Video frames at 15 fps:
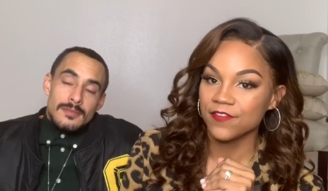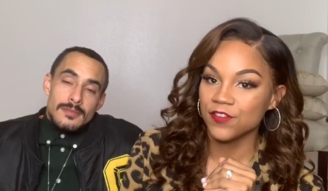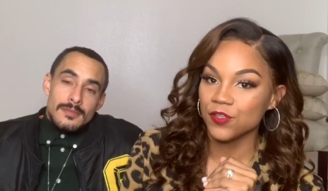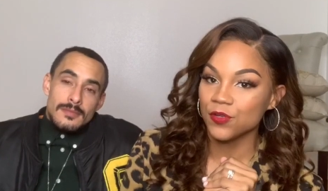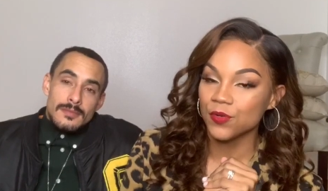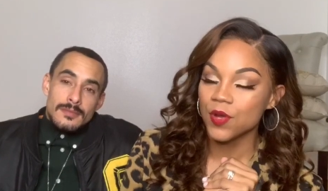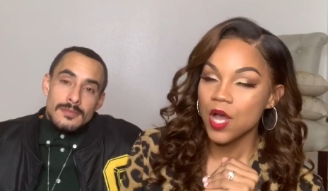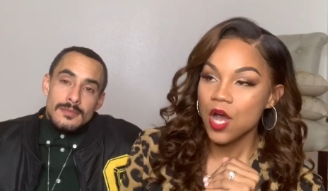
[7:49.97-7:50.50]
Speaker 1: If
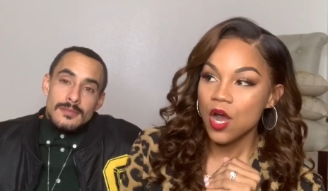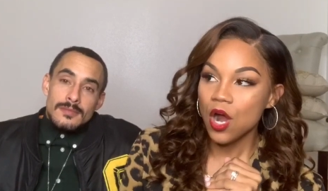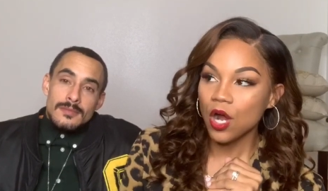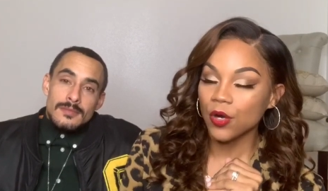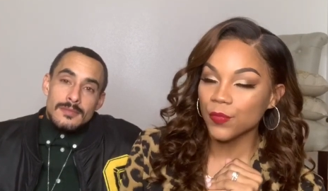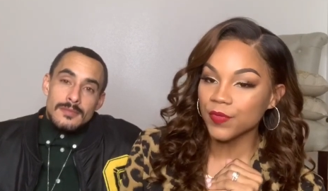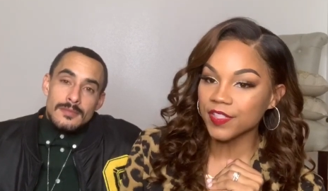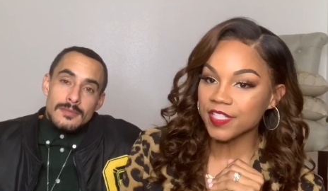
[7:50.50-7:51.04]
you
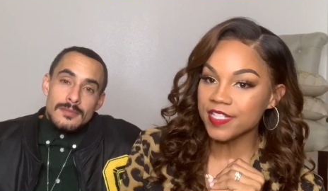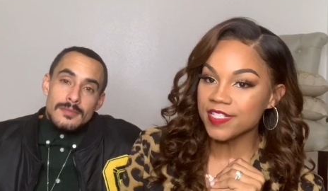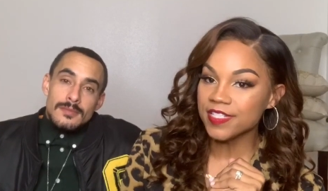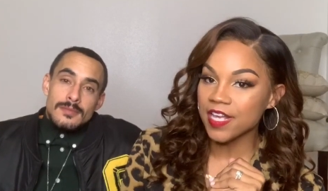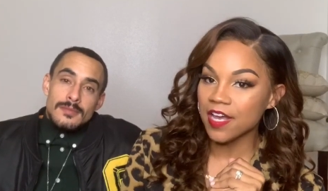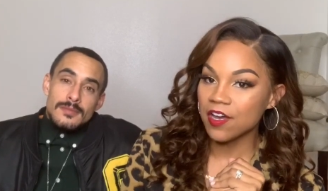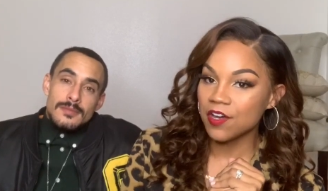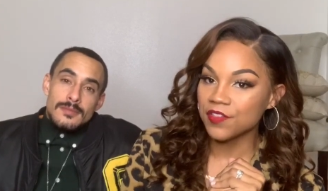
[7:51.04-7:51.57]
are really
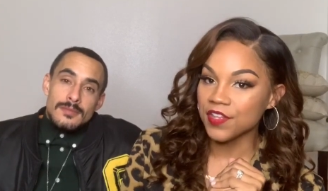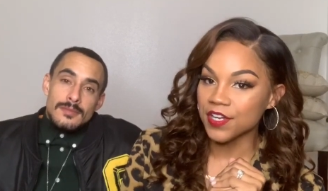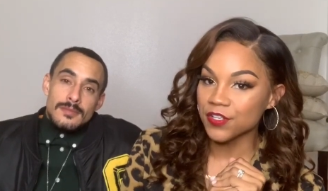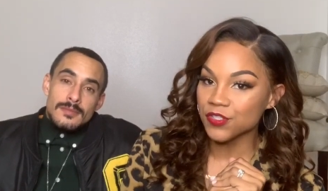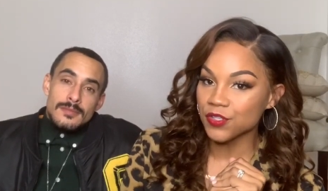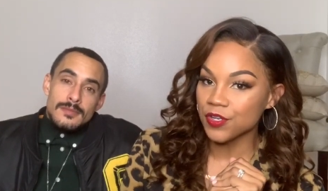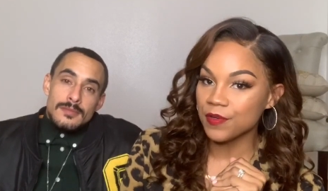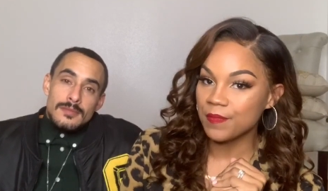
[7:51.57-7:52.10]
set on, like,
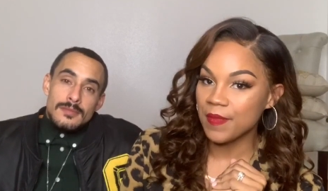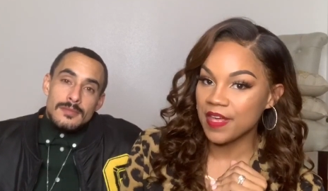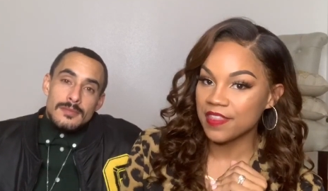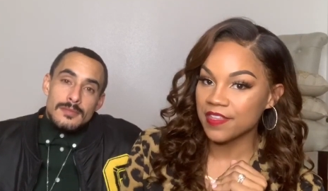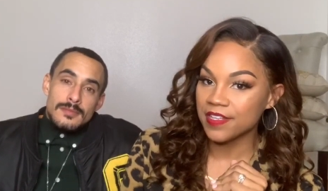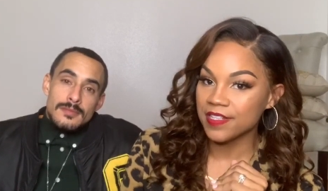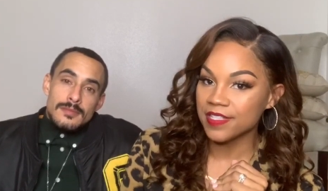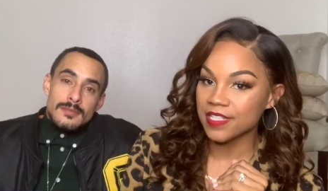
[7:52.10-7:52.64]
certain
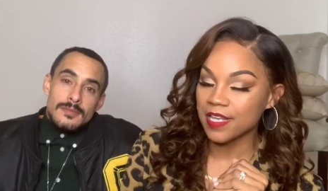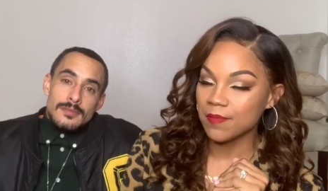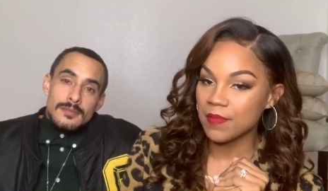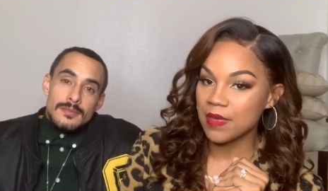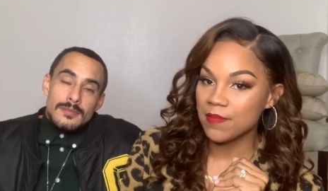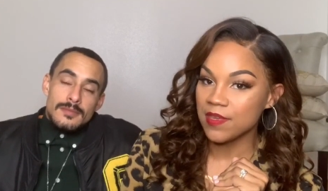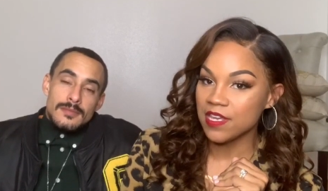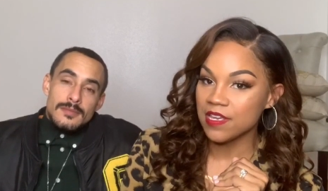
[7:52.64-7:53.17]
methods, like,
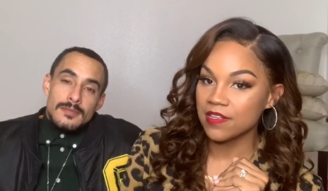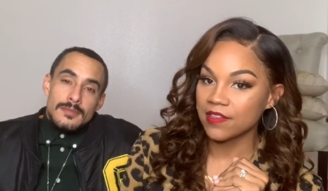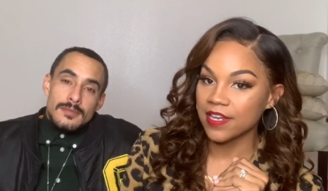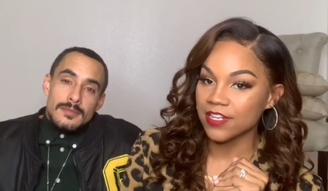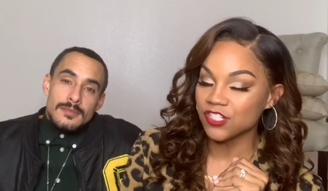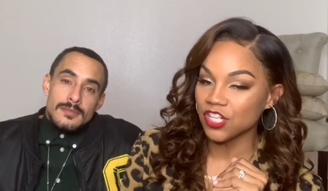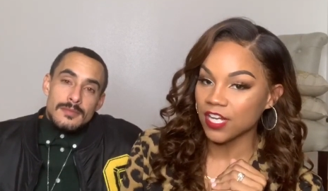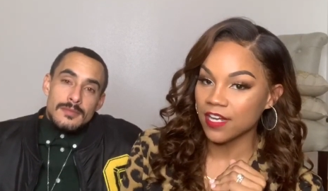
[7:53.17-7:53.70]
maybe,
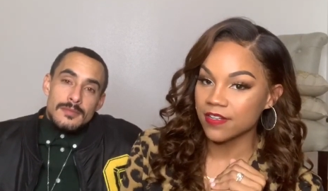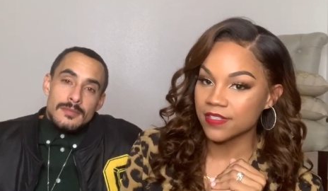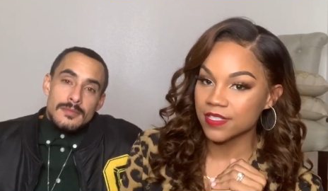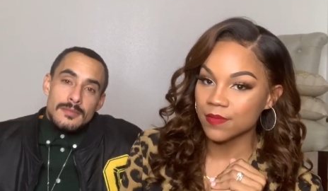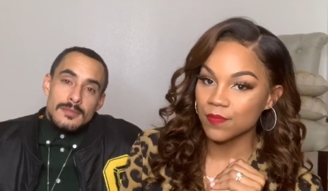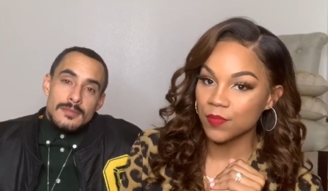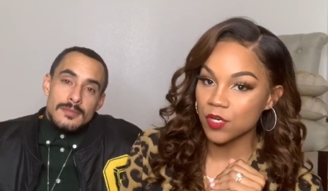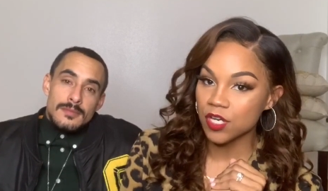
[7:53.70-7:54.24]
like, check out
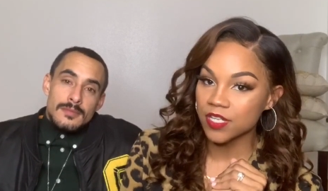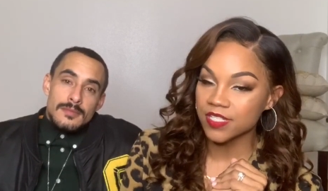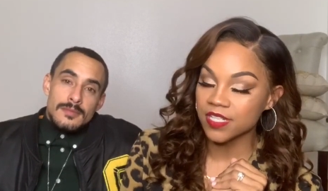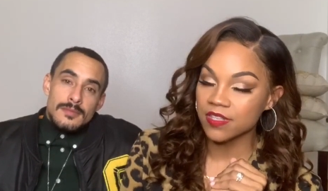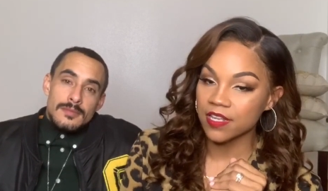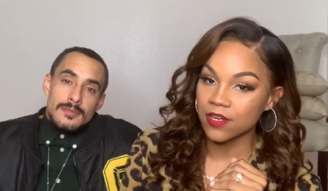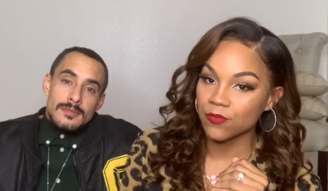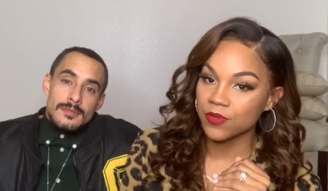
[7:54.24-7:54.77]
some books
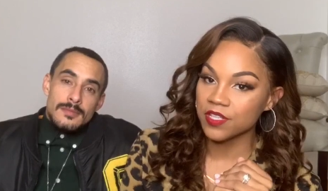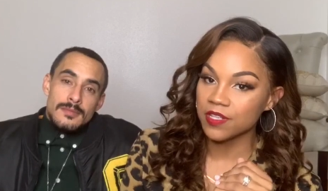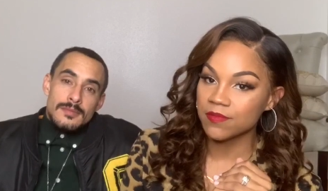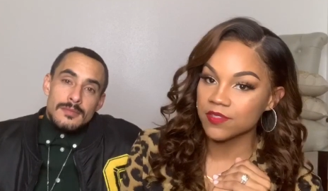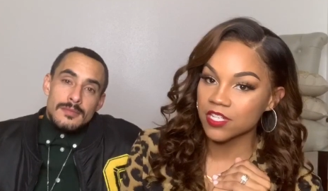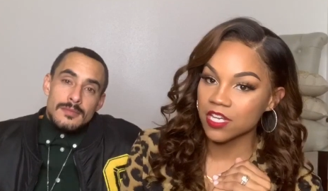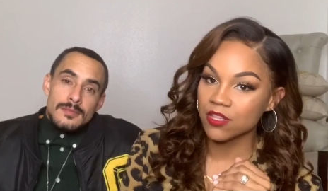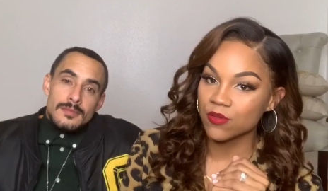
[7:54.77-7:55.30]
and, like, read
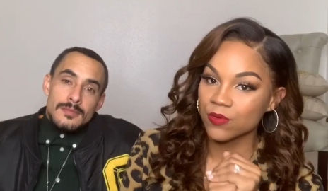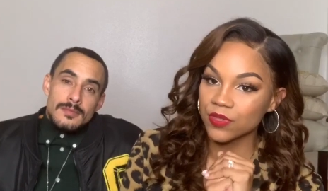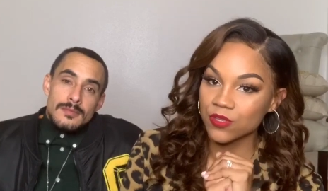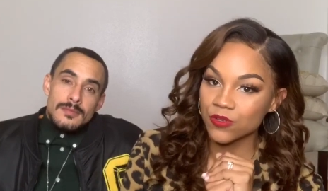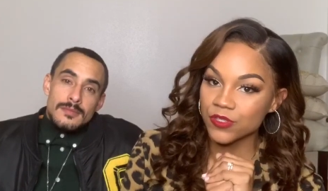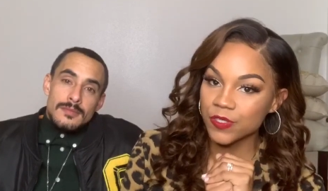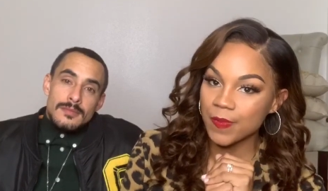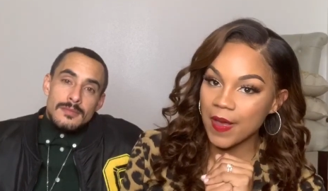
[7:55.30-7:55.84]
them together with
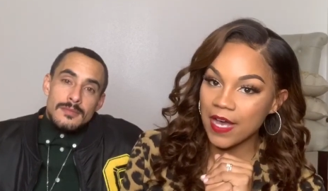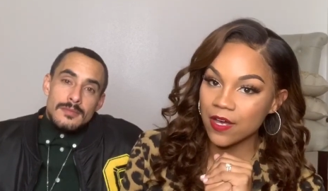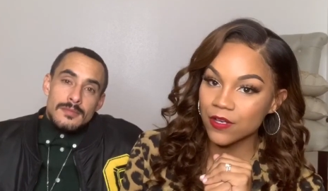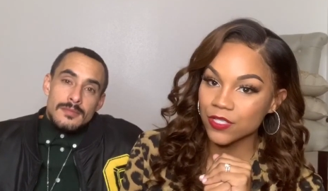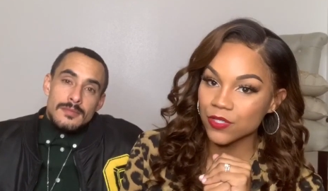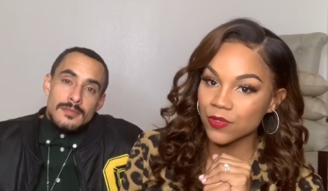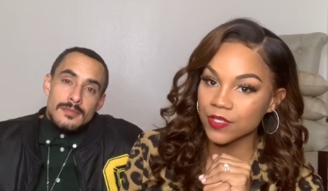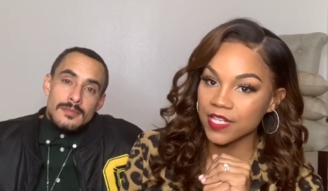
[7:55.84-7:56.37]
your
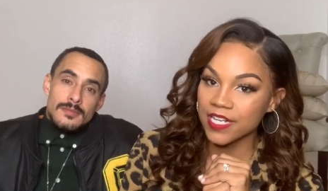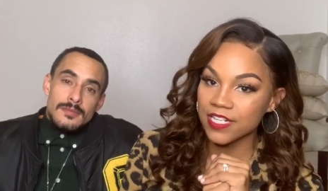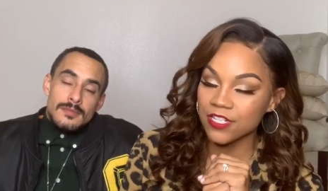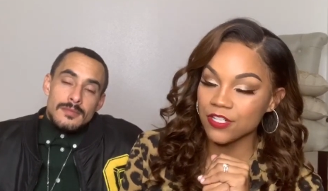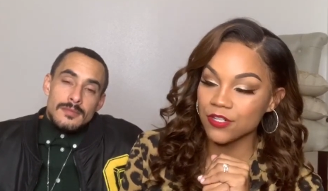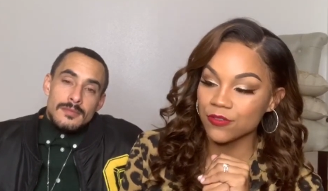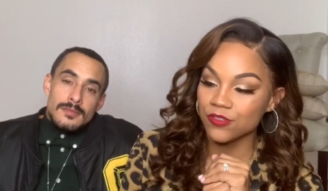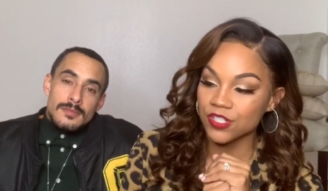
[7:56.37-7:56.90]
spouse, or, like,
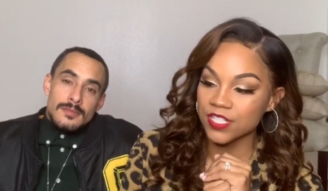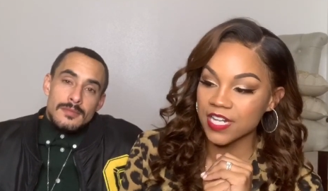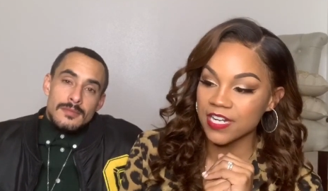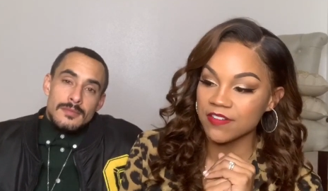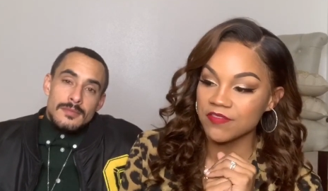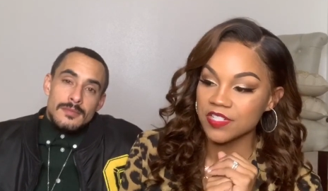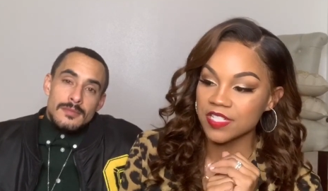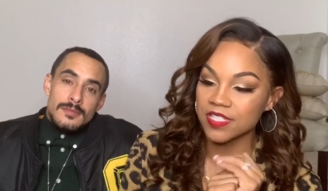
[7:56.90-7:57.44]
you know, just
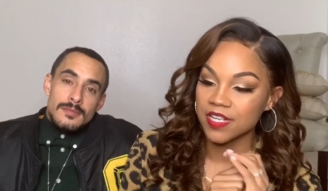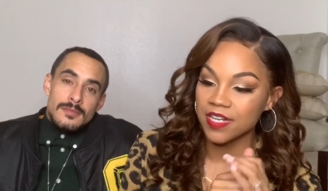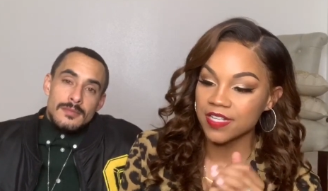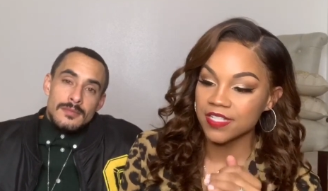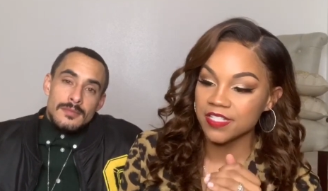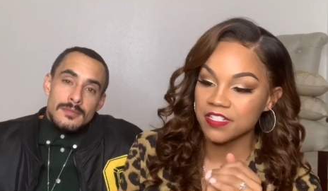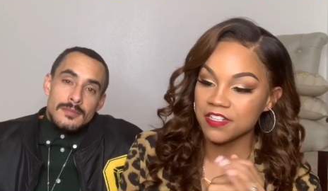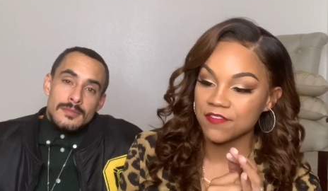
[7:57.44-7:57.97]
kind of
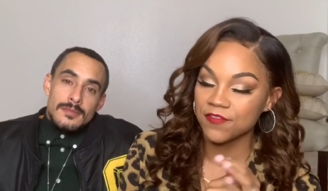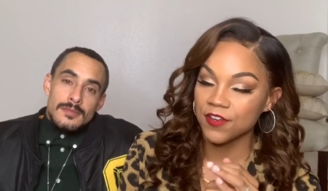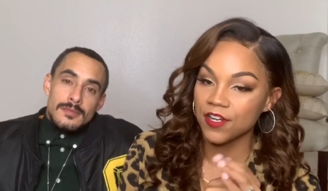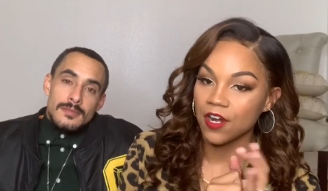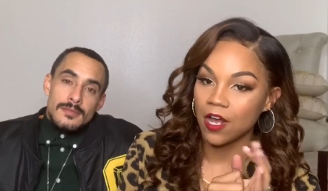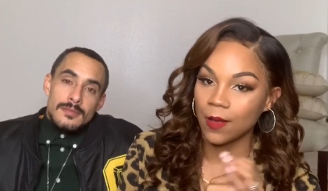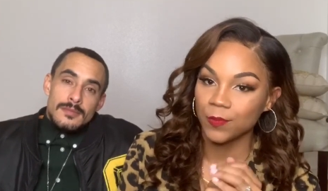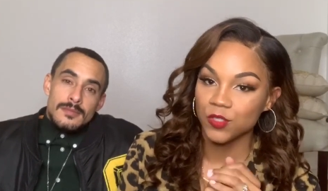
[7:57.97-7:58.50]
discuss
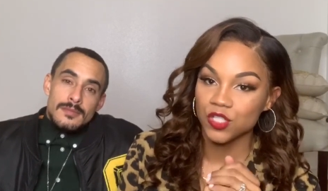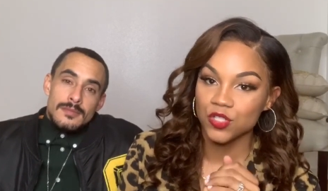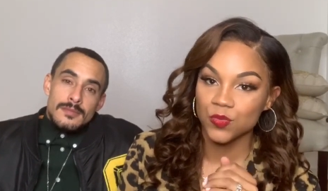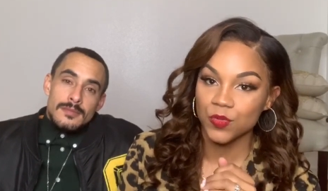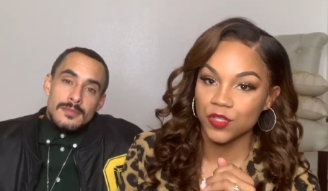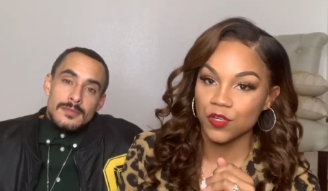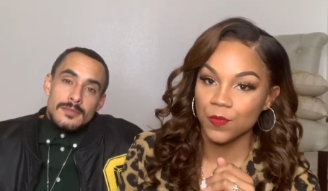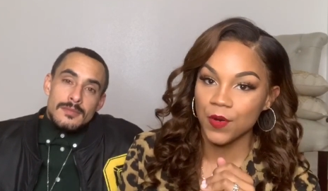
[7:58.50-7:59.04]
different options
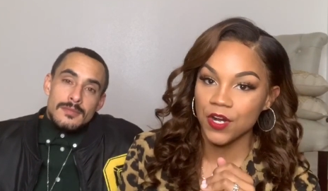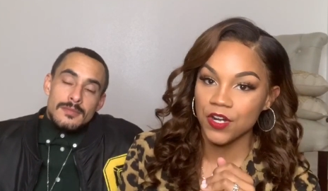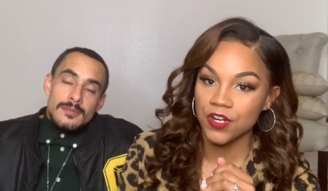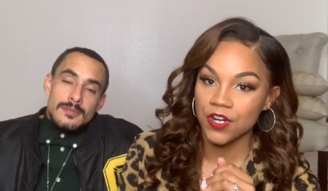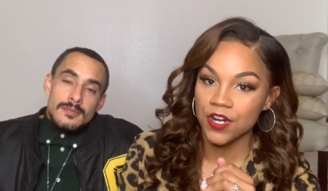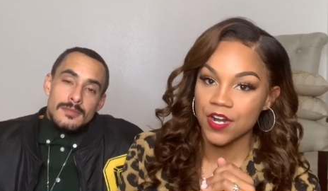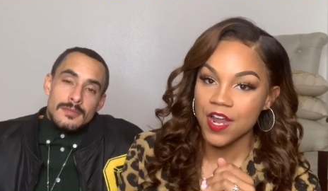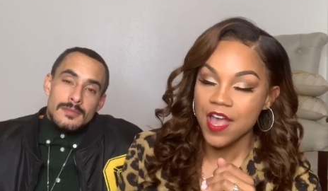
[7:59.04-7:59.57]
with your
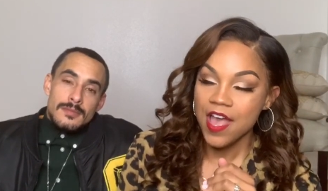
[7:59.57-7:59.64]
partner.